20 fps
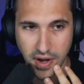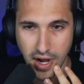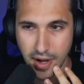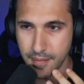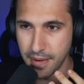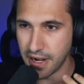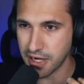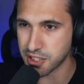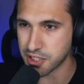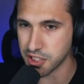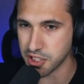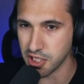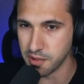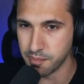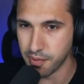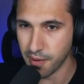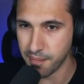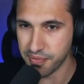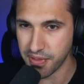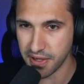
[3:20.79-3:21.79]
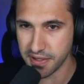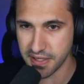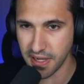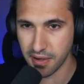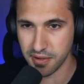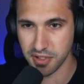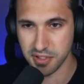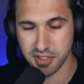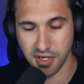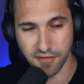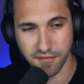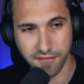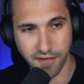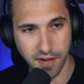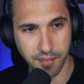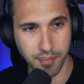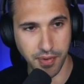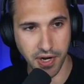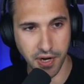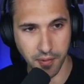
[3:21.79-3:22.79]
I'm actually going to bump that down to tough
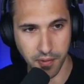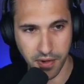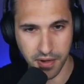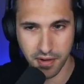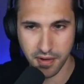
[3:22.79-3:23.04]
fight, but I win.